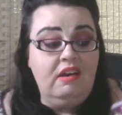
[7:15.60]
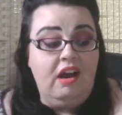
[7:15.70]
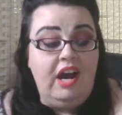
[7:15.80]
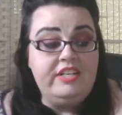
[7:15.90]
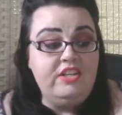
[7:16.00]

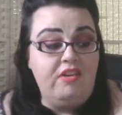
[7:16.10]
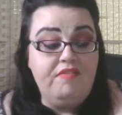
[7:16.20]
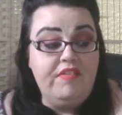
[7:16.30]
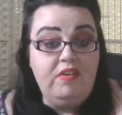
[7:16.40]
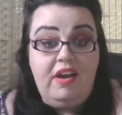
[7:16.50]
I don't
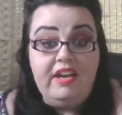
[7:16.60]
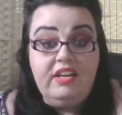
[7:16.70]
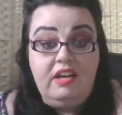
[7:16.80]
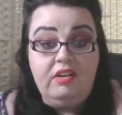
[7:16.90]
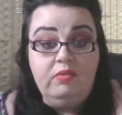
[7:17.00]
feel like, you
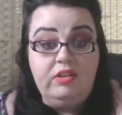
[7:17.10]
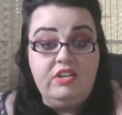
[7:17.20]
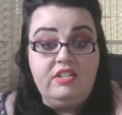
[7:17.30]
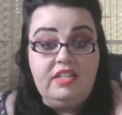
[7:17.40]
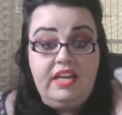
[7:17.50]
know, well, you
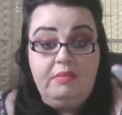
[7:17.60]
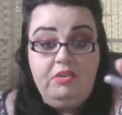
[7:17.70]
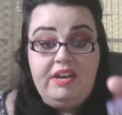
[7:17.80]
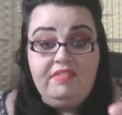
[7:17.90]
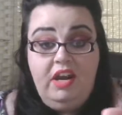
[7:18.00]
can see I'm
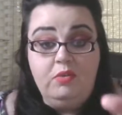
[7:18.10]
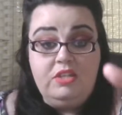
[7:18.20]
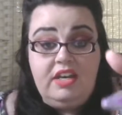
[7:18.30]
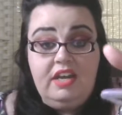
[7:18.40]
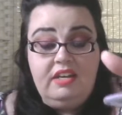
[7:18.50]
not even
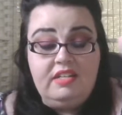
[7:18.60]
holding it.